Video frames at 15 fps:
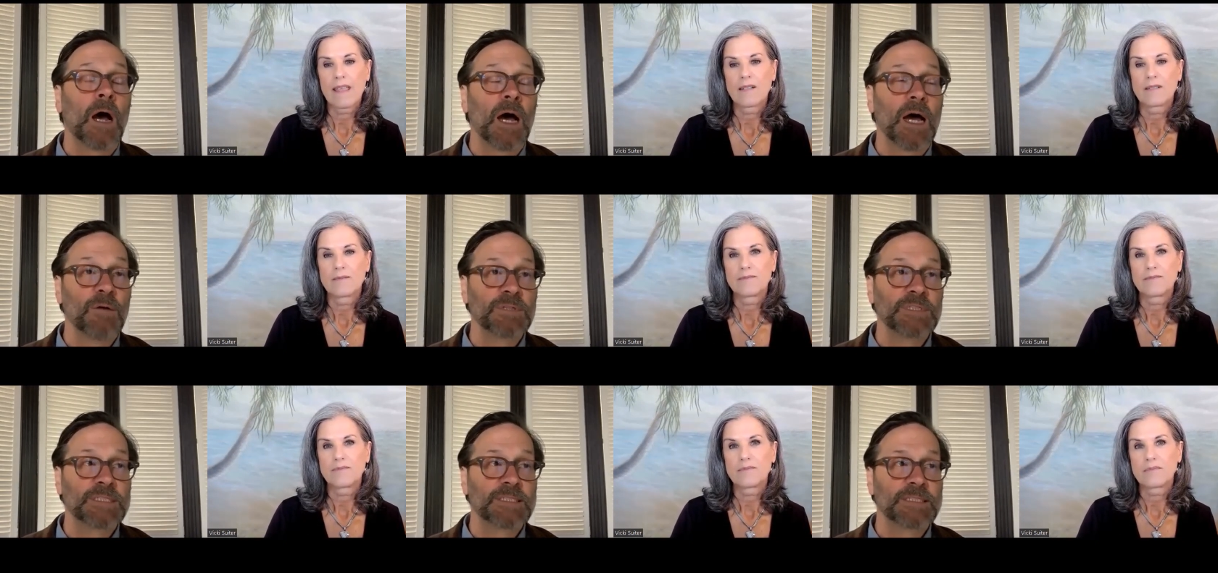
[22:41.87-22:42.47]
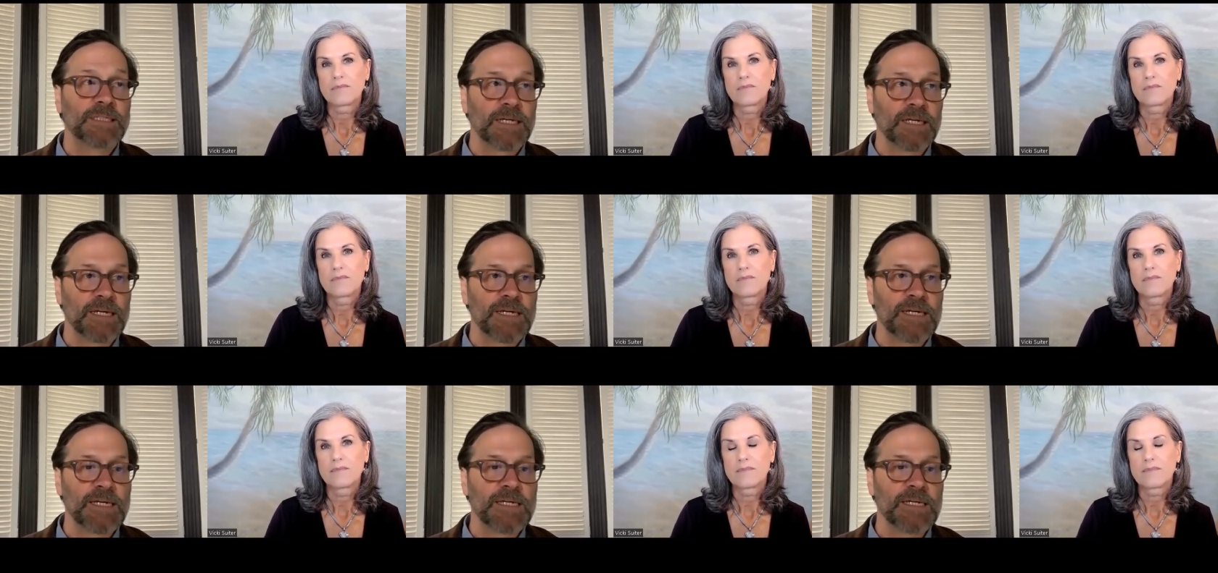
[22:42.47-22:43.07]
Speaker 1: I would
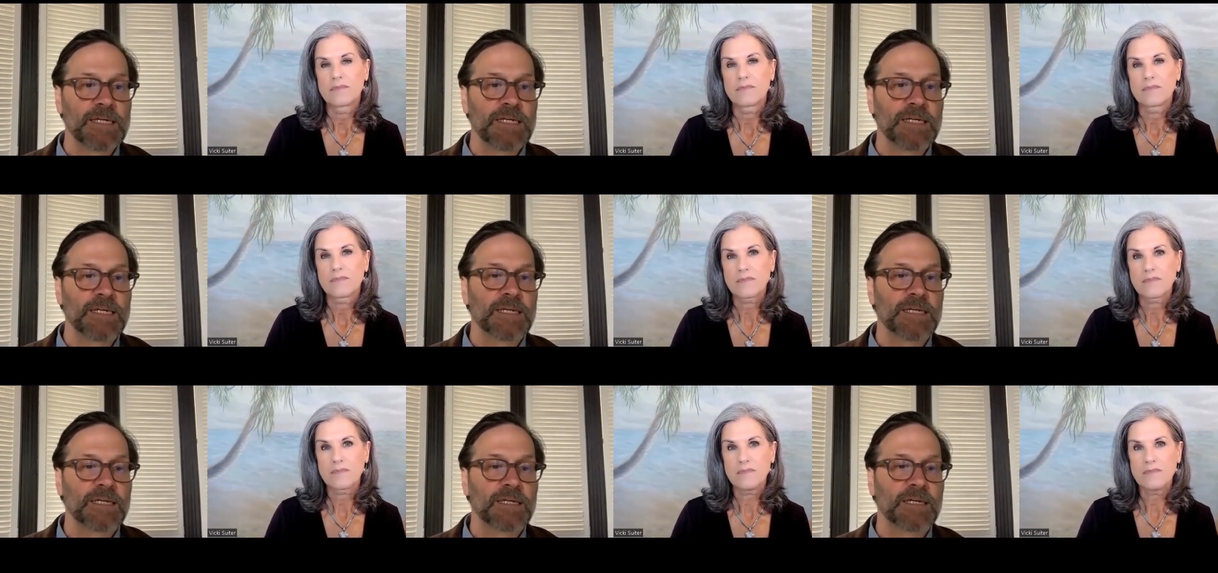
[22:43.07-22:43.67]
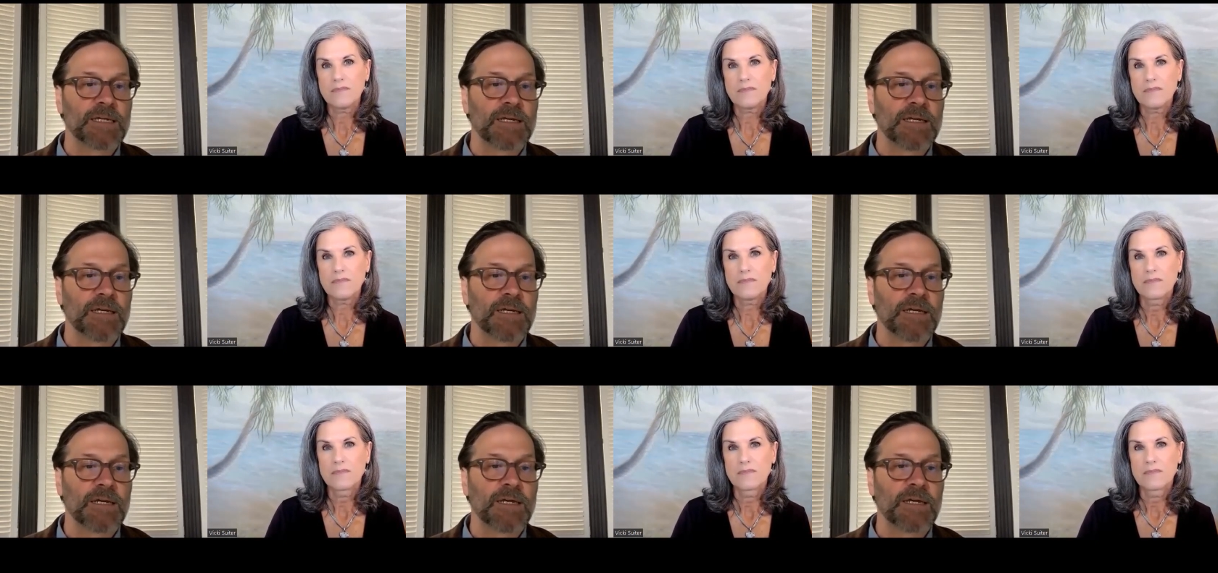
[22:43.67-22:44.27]
say
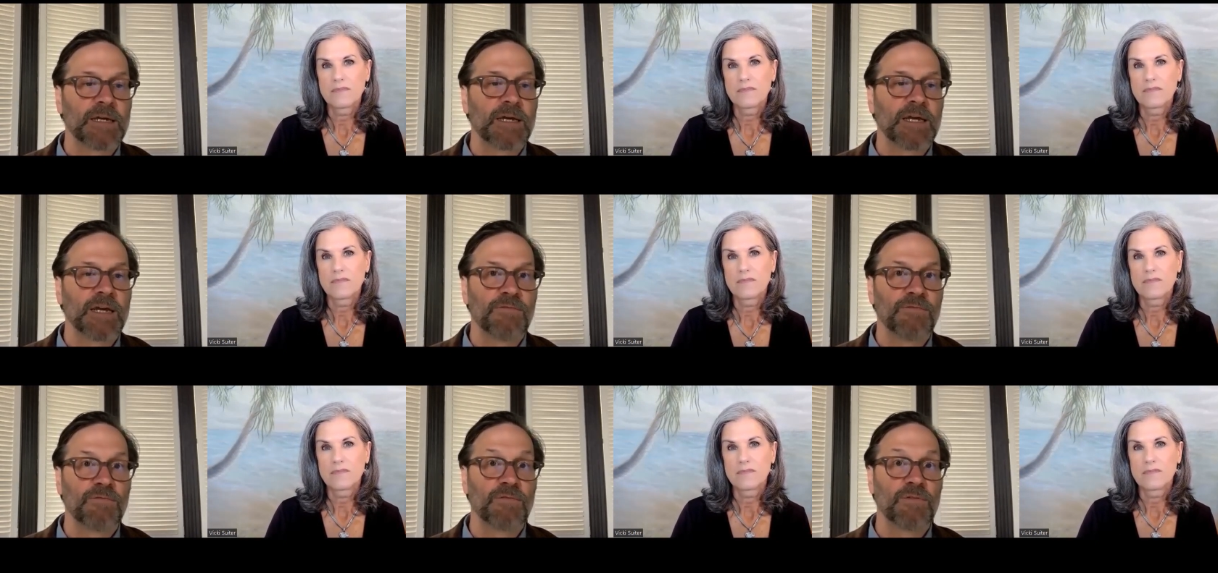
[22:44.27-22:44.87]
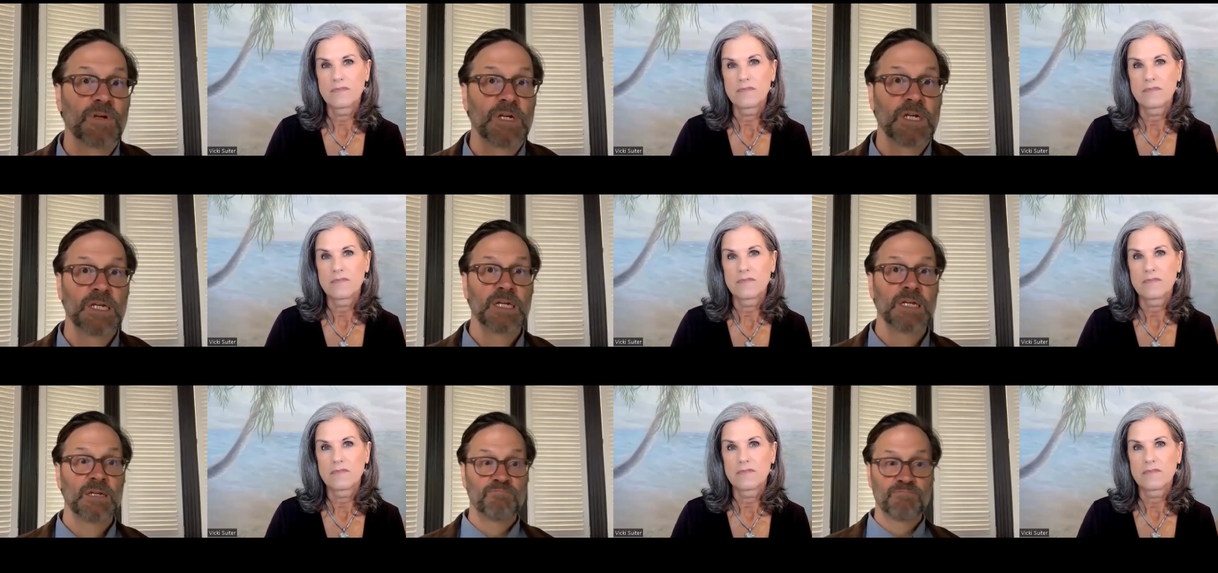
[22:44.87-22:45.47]

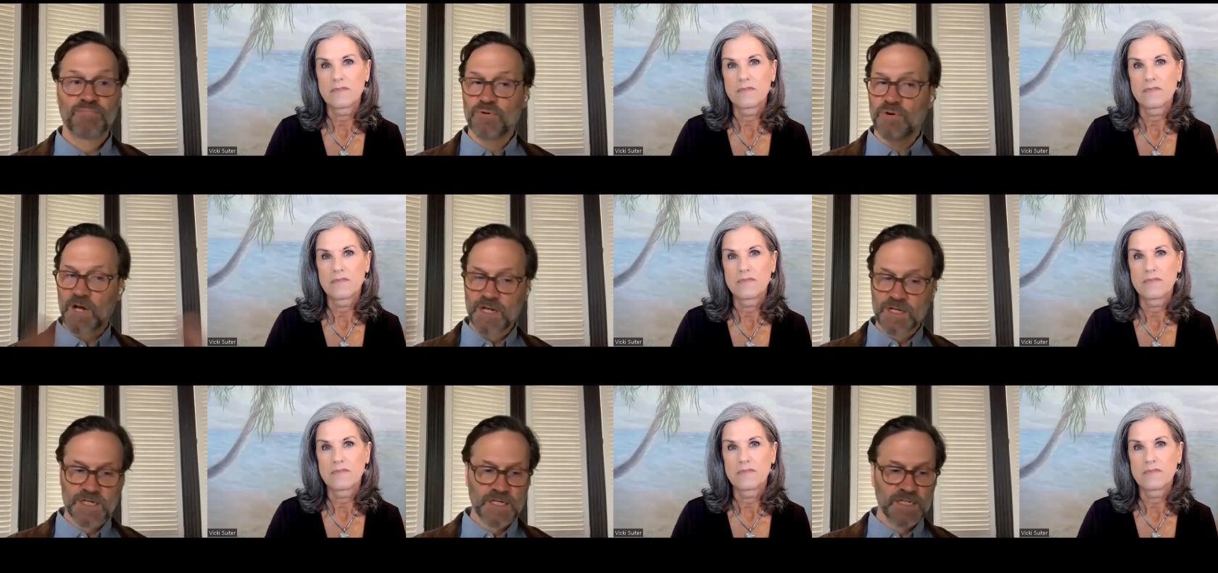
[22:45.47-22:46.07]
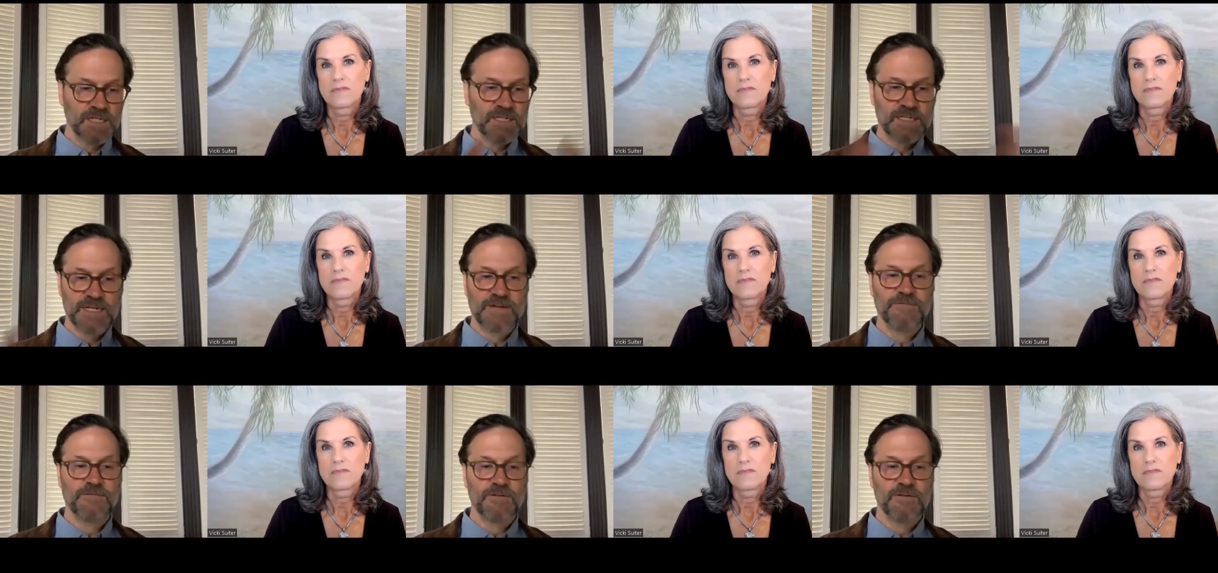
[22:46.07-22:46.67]
every project
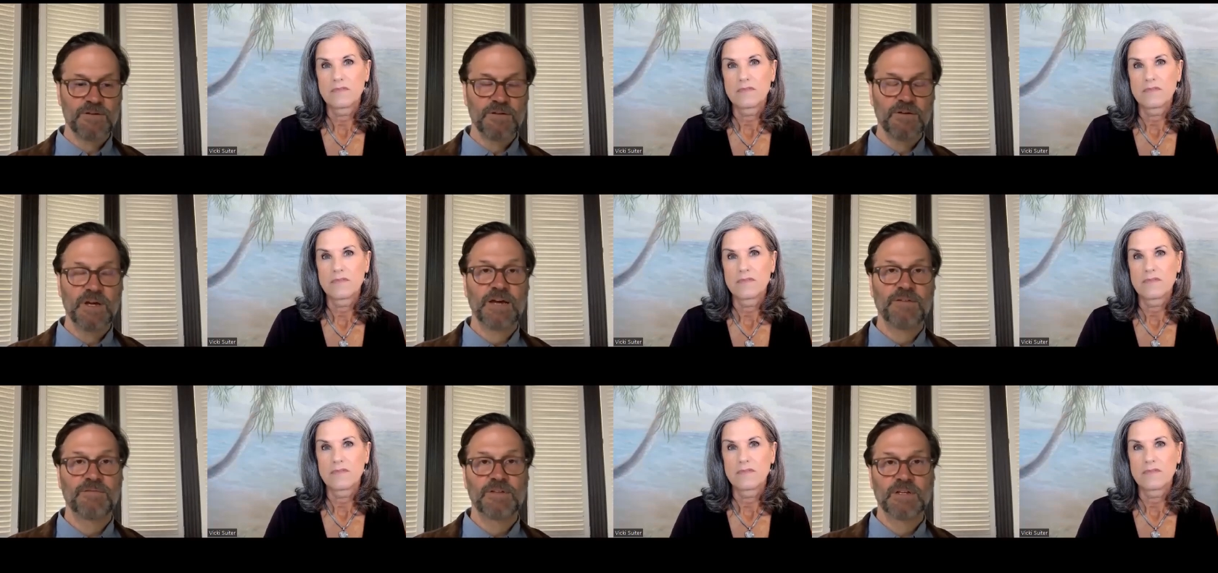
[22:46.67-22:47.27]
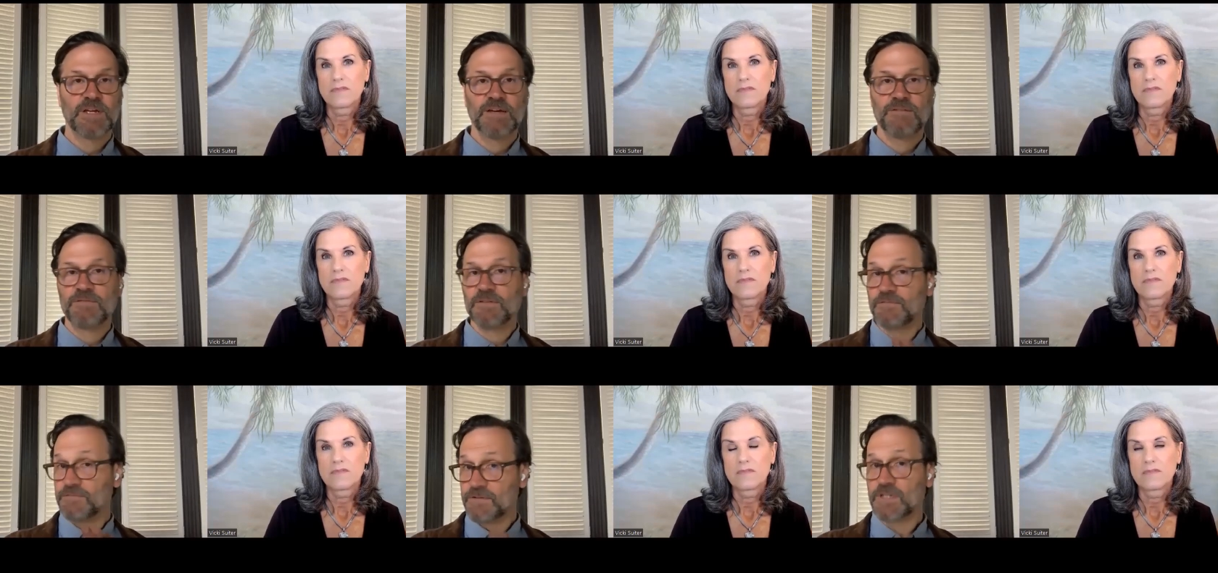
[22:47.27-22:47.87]
endeavor, you have to have
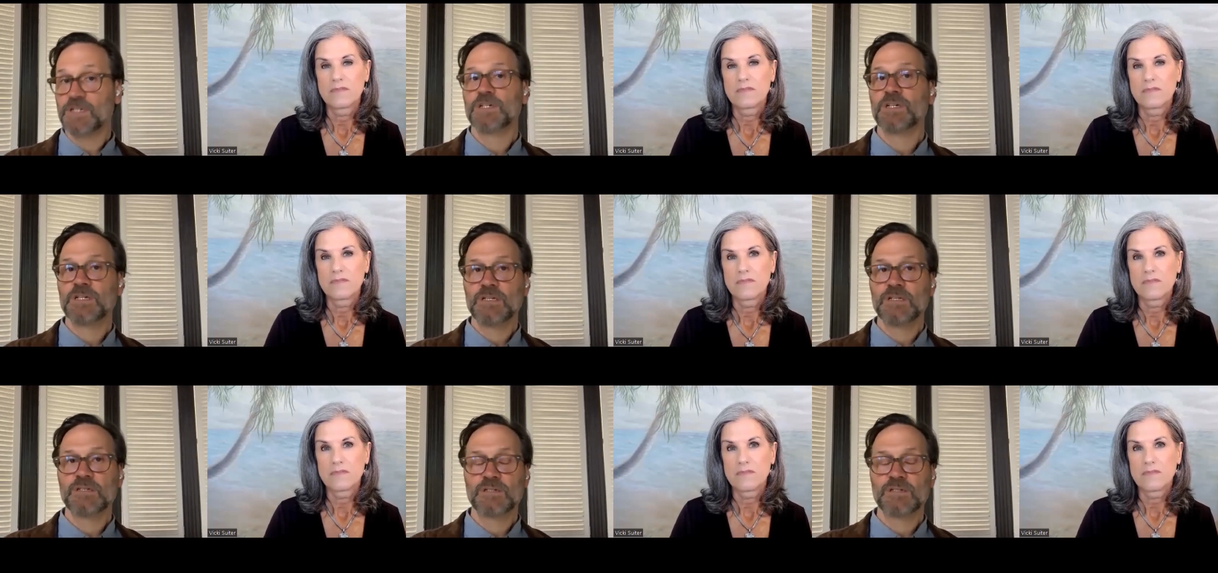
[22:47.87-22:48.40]
the vision.